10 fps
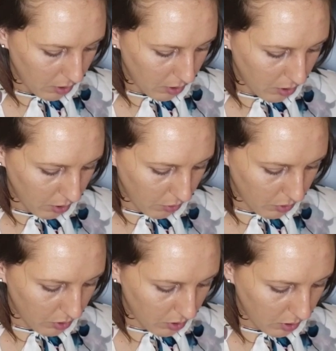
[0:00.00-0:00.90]

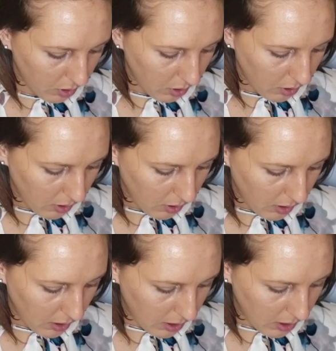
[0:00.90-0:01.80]
Note,
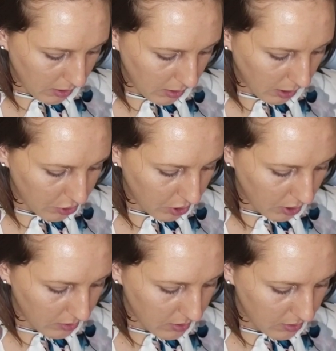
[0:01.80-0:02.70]
the
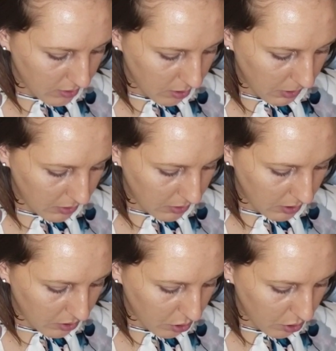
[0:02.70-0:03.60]
hydraulic system has
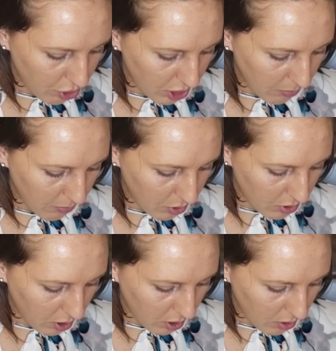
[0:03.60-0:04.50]
these two
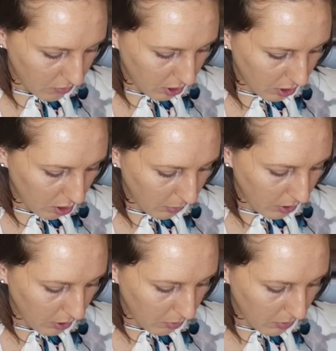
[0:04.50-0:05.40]
chambers of the
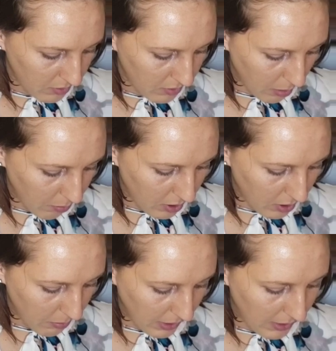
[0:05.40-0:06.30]
accumulator being
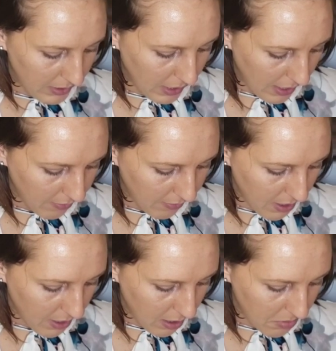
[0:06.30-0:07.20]
separated by a
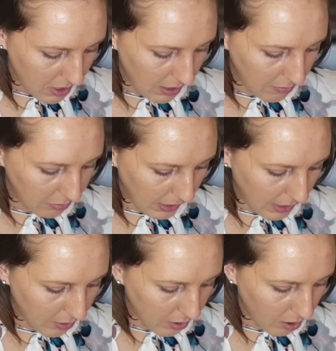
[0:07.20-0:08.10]
diaphragm, a
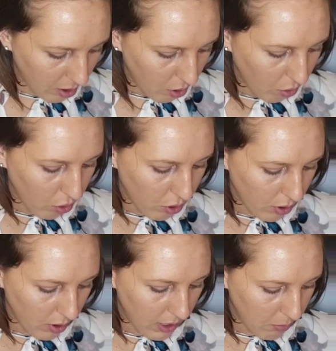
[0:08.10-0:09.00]
bladder,
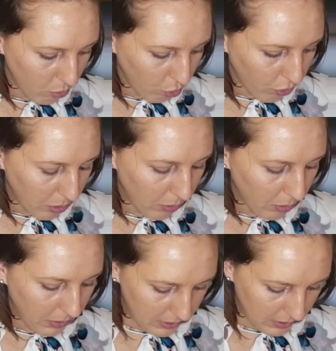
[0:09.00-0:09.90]
or a movable
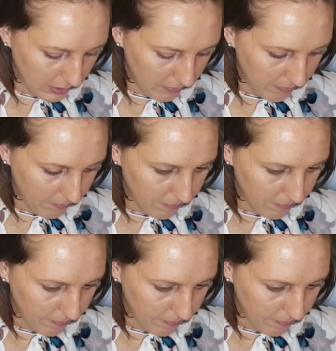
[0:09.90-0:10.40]
piston.